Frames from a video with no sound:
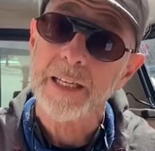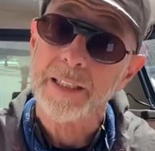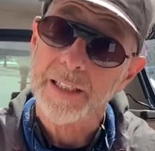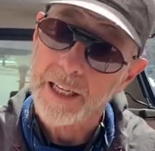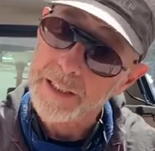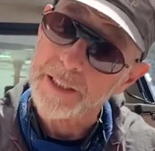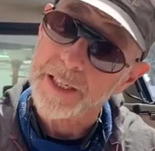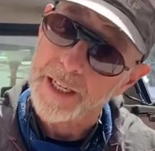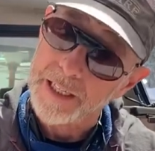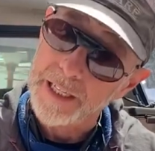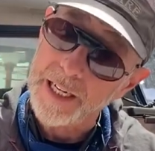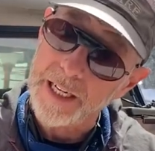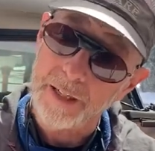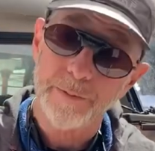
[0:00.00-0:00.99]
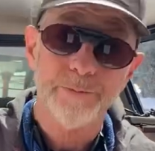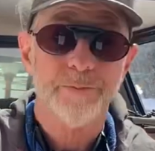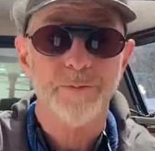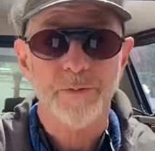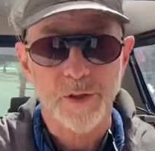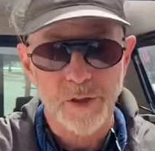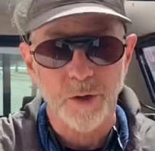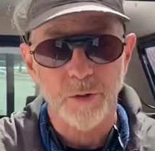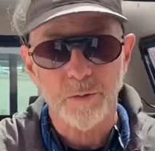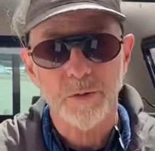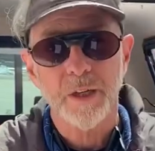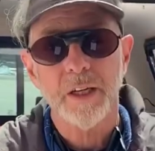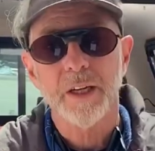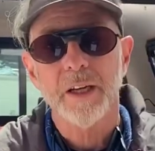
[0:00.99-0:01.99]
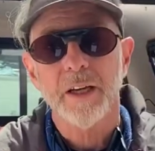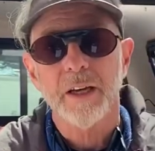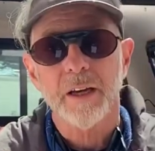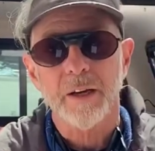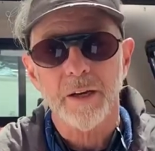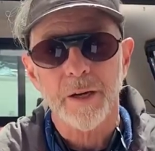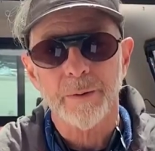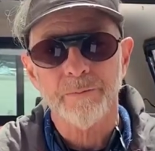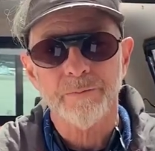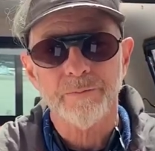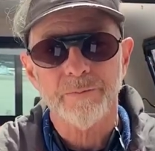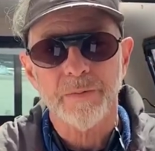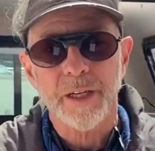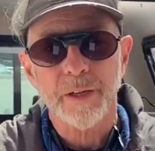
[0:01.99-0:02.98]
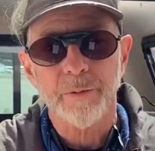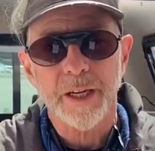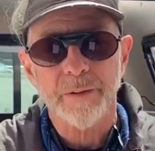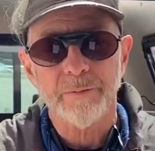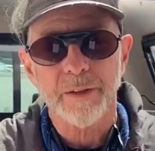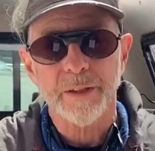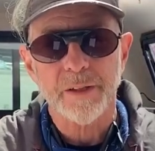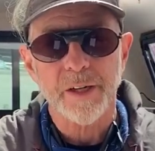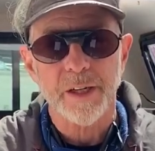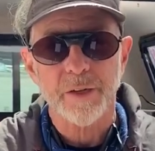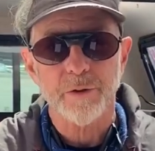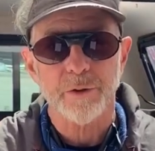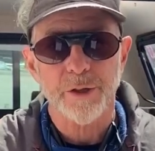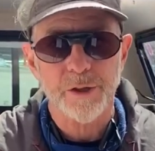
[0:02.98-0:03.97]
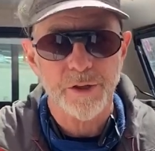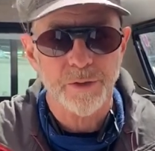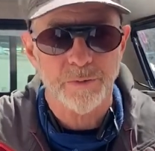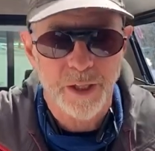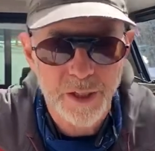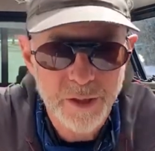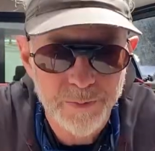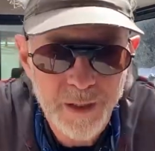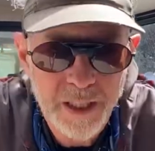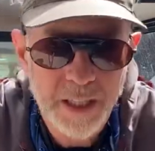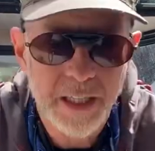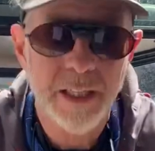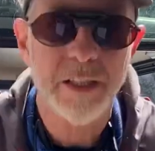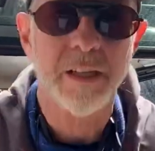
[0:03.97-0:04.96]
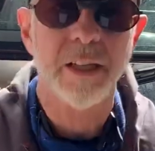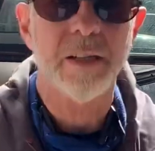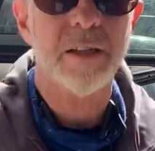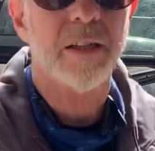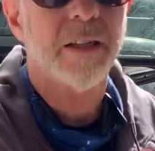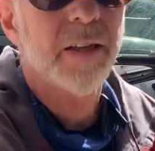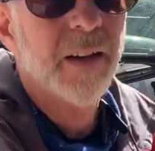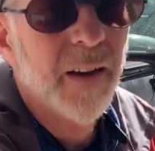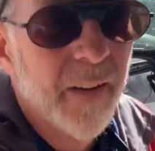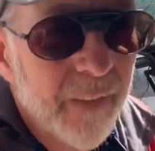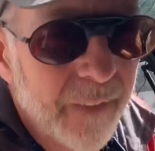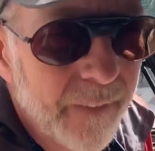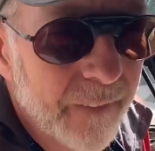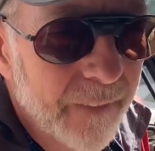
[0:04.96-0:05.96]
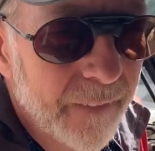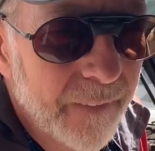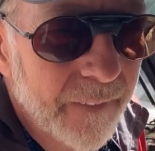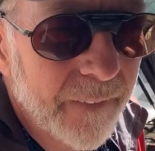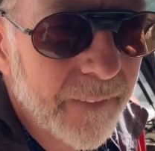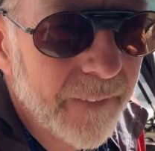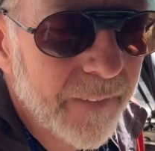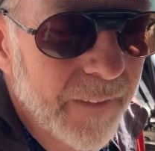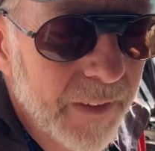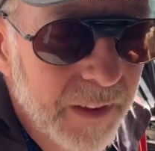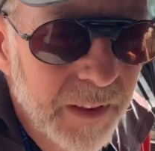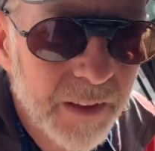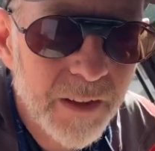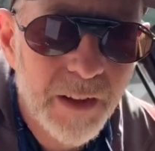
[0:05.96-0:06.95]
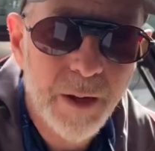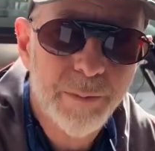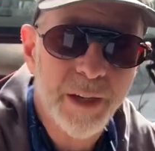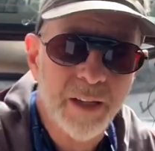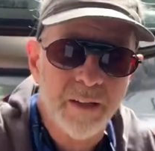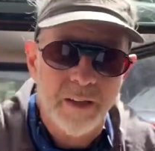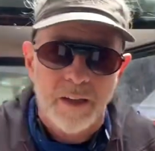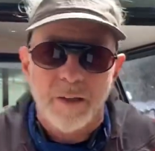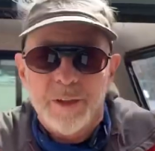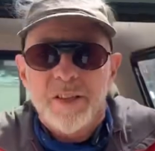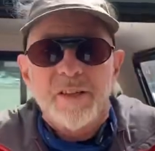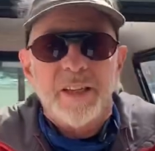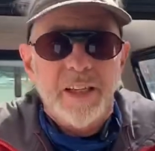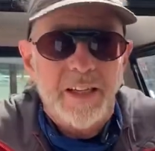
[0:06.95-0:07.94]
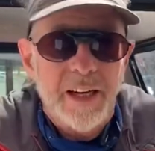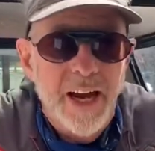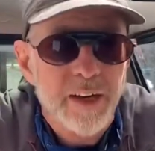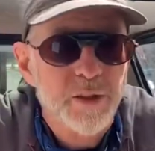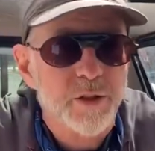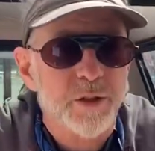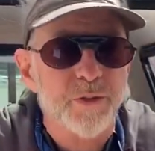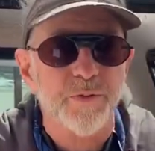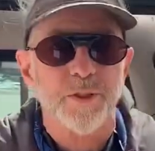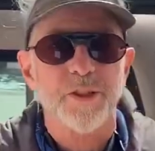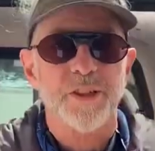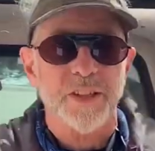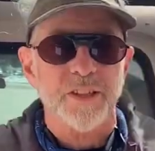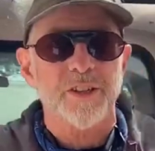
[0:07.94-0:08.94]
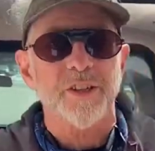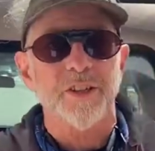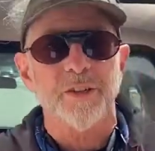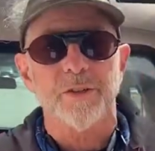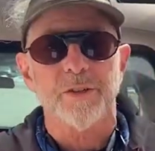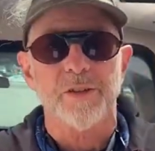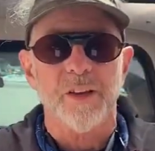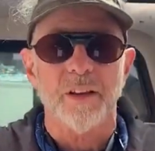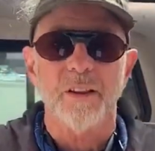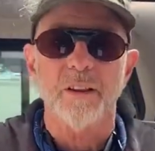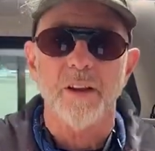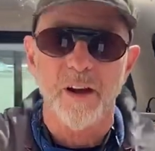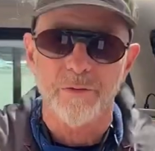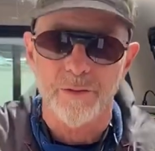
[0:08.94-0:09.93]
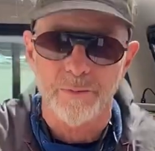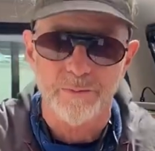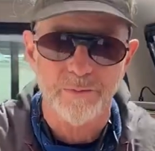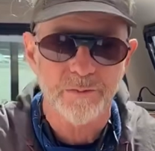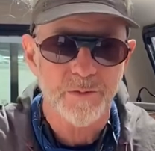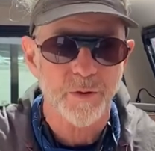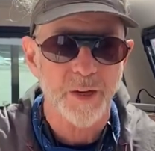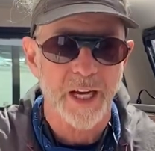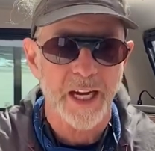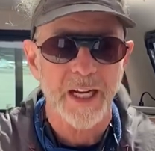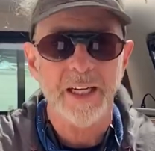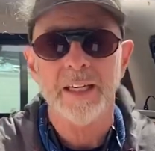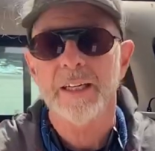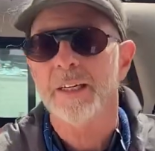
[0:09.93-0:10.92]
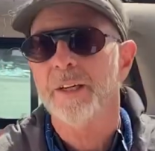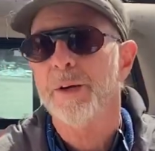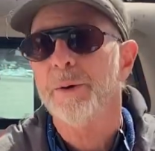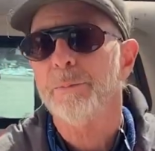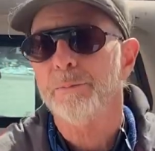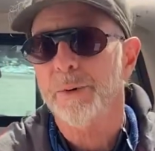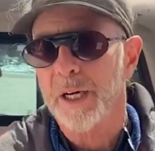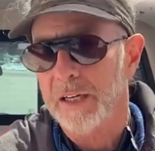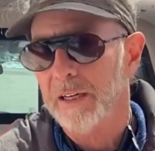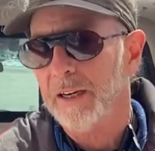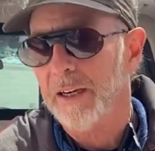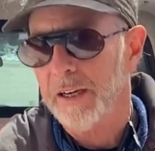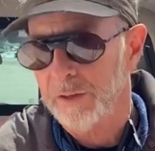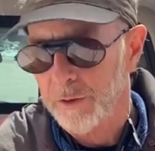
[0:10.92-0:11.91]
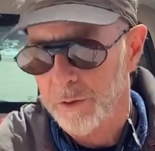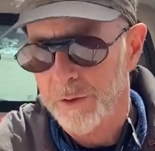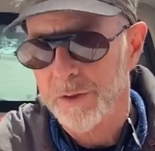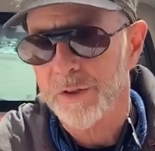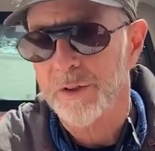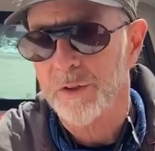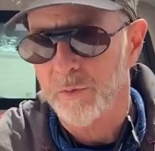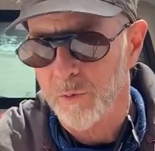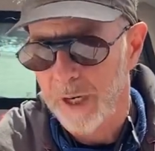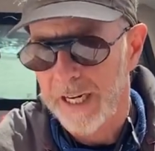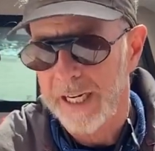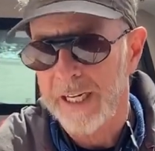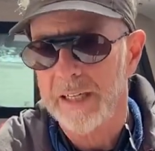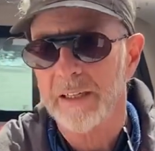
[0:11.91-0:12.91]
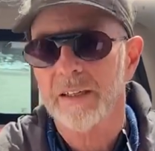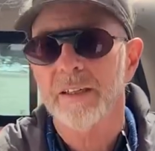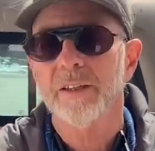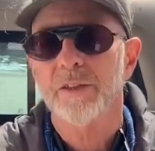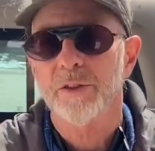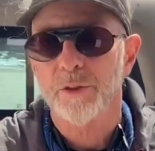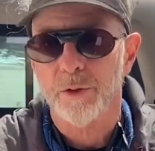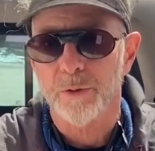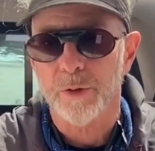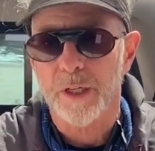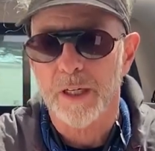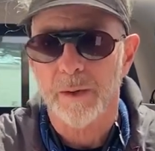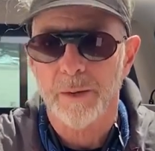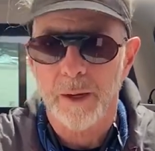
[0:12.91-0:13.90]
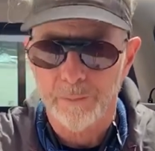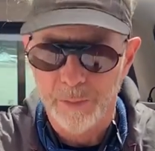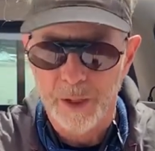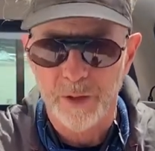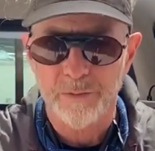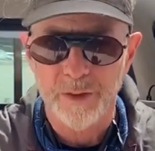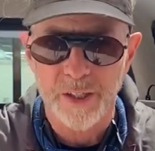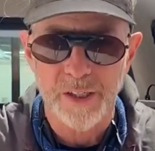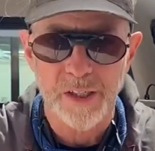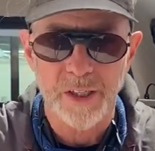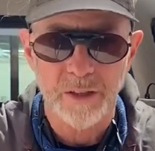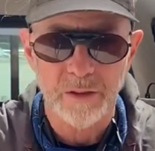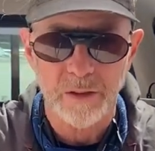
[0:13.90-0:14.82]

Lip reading: tele technique. So, anyway, this guy Christian writes me and he says, "Look, I've been skiing axles for 6 years. I love them, okay? But I noticed the weight touring." I'm paraphrasing here a